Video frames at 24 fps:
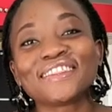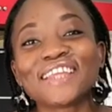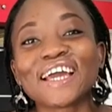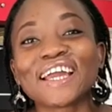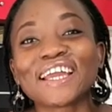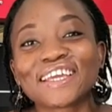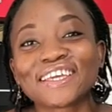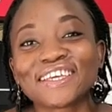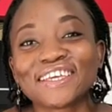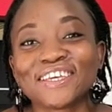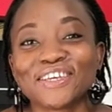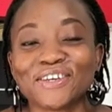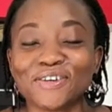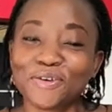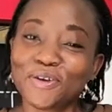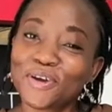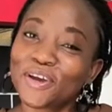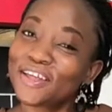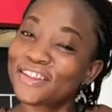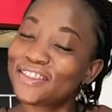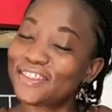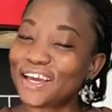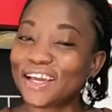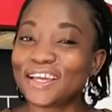thank you.
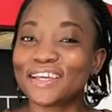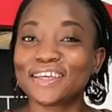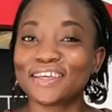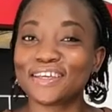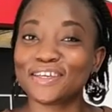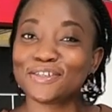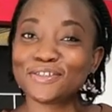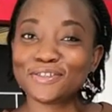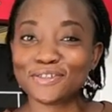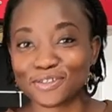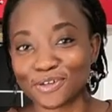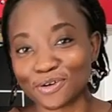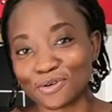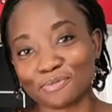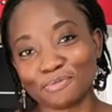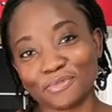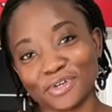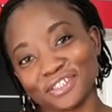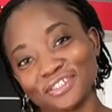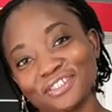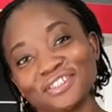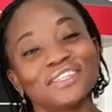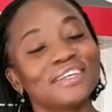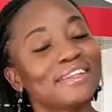Thank you so
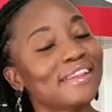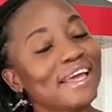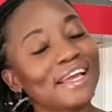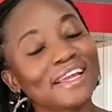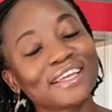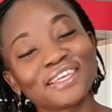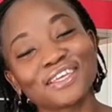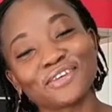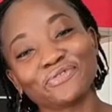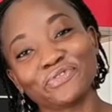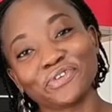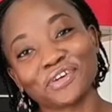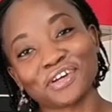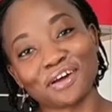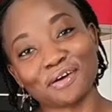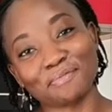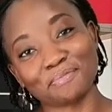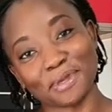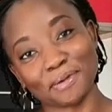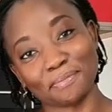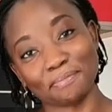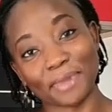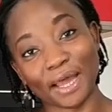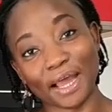much. Thank you for
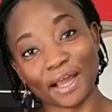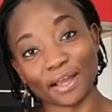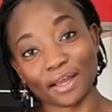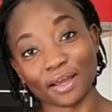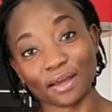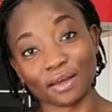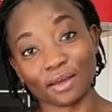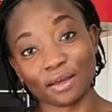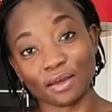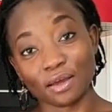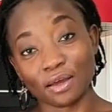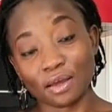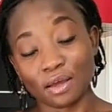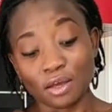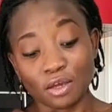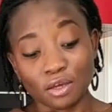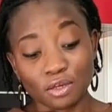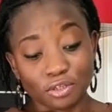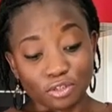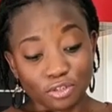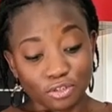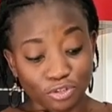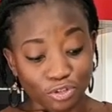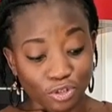coming back.
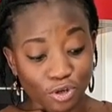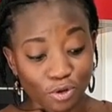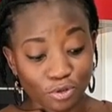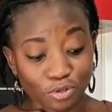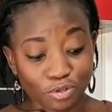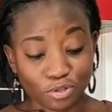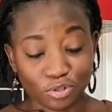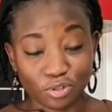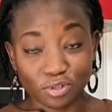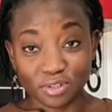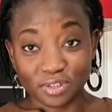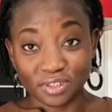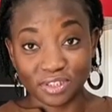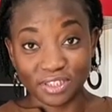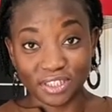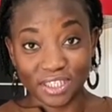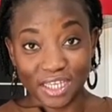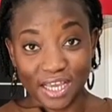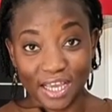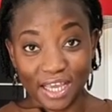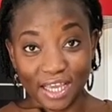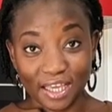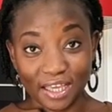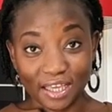So
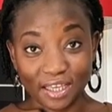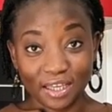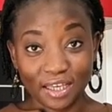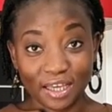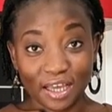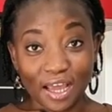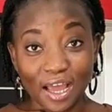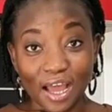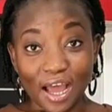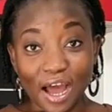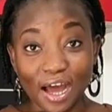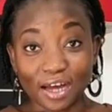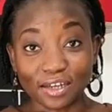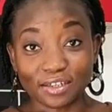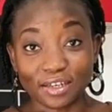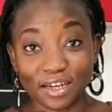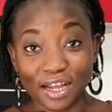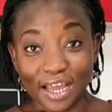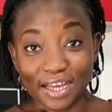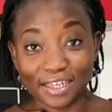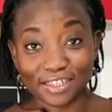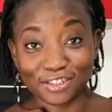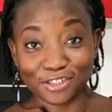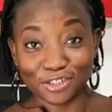today, I'd
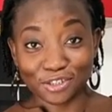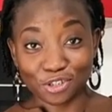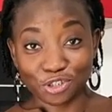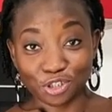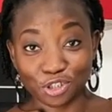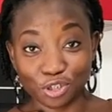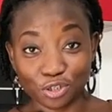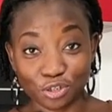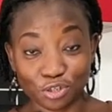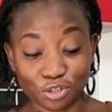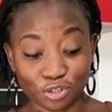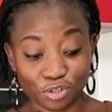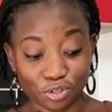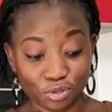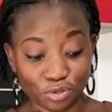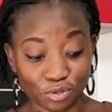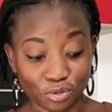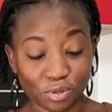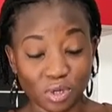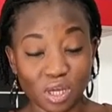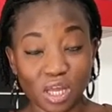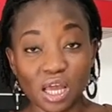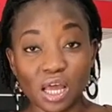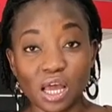like to show
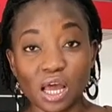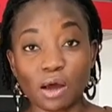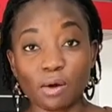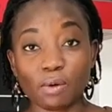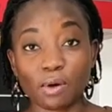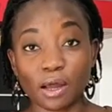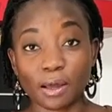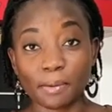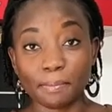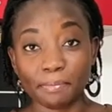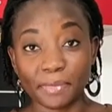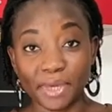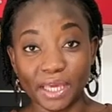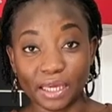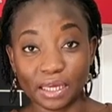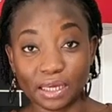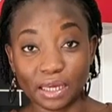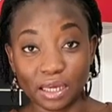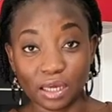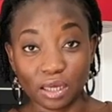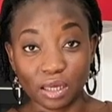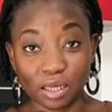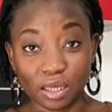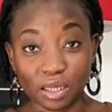you how I
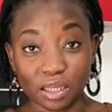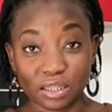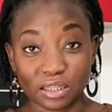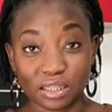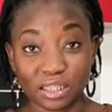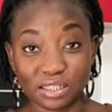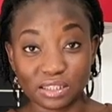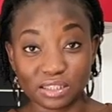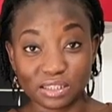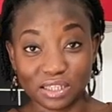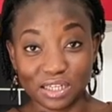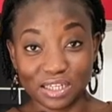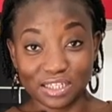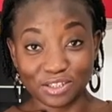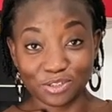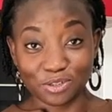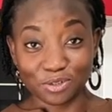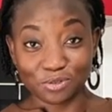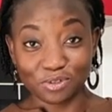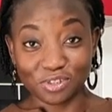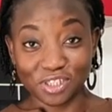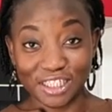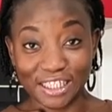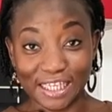make this
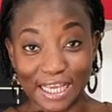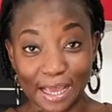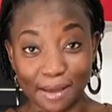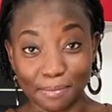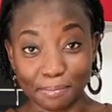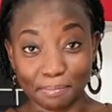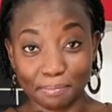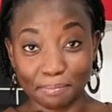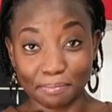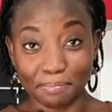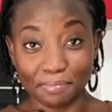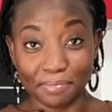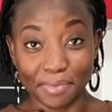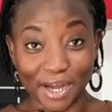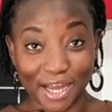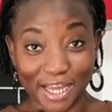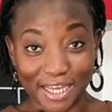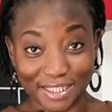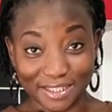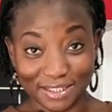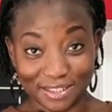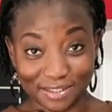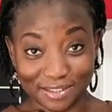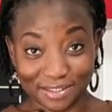little yam
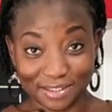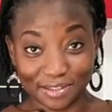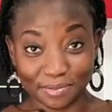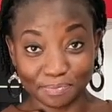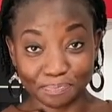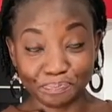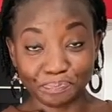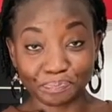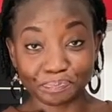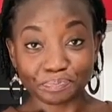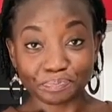bites.